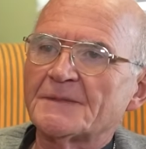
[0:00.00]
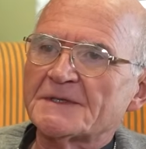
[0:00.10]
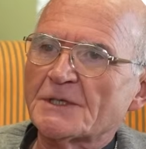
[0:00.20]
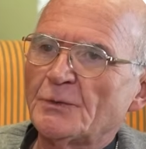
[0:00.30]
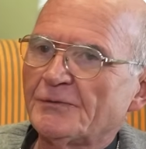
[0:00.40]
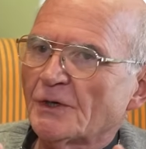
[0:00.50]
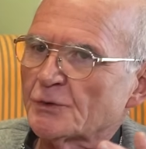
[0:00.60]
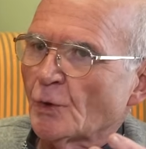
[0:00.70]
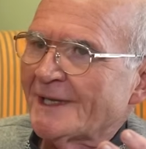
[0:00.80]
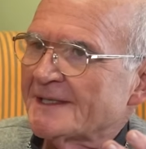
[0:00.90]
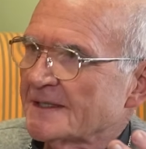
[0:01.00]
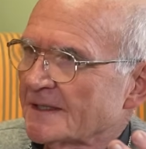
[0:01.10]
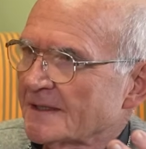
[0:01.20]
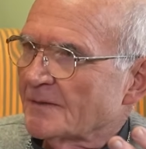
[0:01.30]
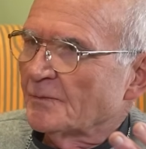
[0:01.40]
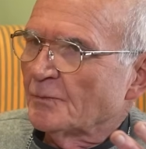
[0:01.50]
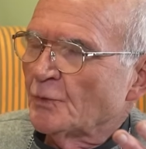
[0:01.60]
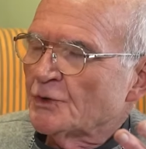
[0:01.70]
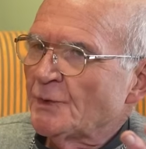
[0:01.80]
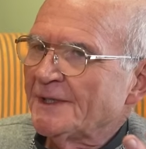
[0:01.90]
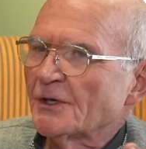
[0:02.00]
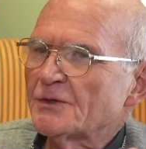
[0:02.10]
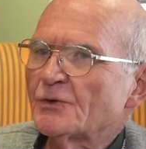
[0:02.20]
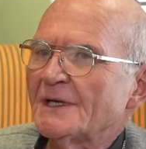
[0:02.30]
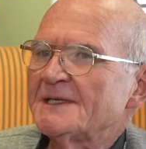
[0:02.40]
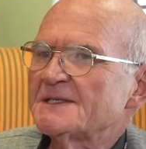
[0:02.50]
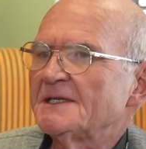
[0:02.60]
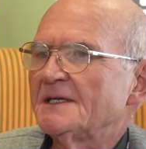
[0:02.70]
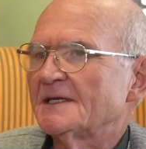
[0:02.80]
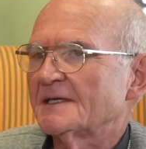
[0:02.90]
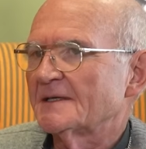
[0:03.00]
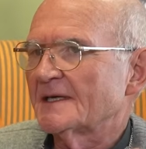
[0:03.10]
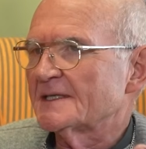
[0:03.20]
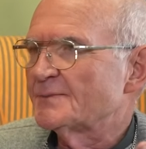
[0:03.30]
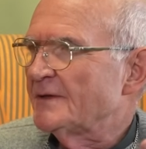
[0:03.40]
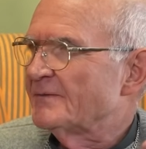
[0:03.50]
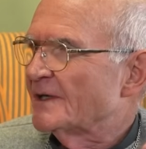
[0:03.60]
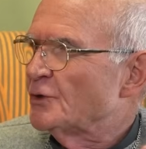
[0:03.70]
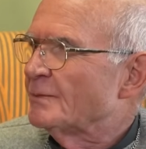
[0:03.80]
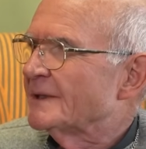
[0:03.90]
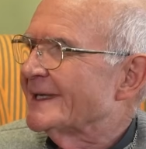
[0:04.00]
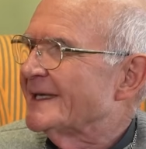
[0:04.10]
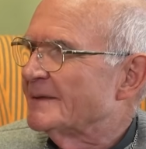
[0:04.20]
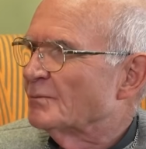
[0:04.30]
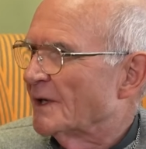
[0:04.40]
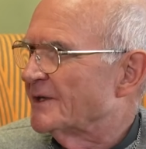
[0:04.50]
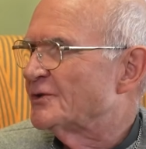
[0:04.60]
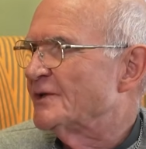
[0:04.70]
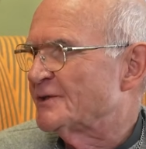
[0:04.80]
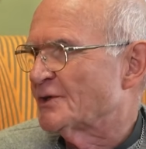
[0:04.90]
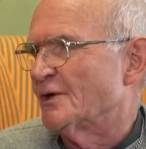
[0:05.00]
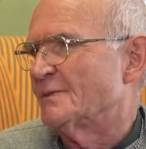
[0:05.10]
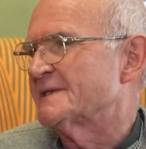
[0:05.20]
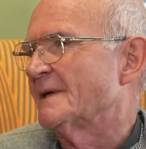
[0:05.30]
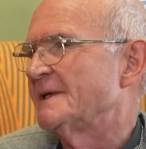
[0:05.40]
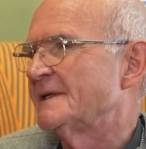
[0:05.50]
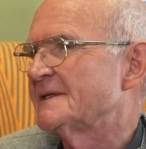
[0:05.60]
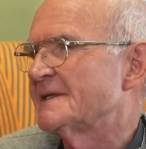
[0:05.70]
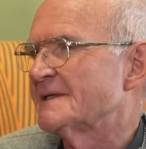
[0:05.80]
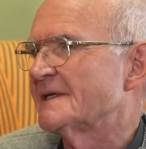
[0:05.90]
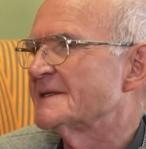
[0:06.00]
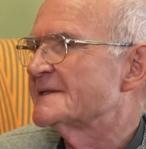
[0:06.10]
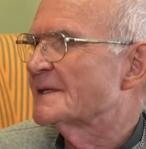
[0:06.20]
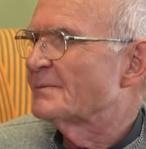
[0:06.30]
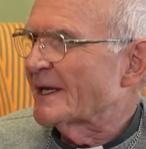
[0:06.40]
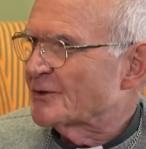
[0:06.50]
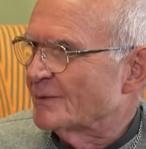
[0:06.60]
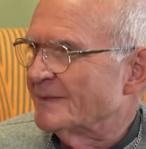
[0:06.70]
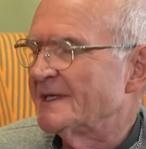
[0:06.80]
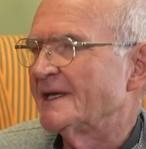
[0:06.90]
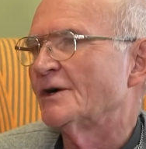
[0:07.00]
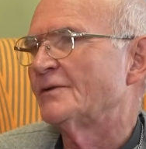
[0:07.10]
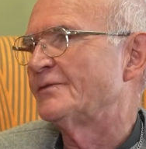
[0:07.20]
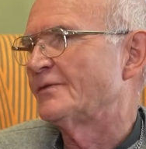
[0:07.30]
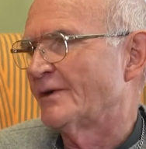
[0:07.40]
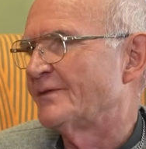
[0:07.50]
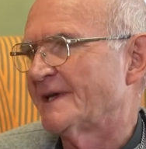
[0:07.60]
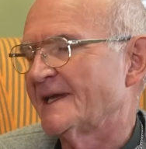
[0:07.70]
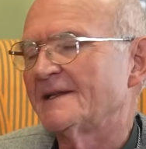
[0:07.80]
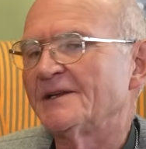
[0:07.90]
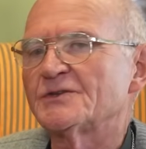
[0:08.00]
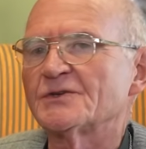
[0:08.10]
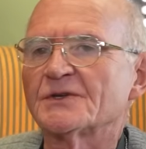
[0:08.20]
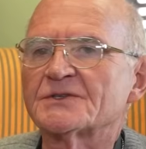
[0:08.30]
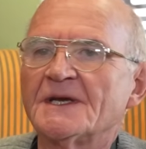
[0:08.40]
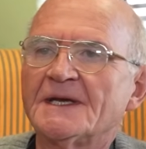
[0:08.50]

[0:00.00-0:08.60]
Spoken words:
So we've got all that, which we don't really see as being valuable in monetary terms. I mean, it is the patrimony of the Catholic Church.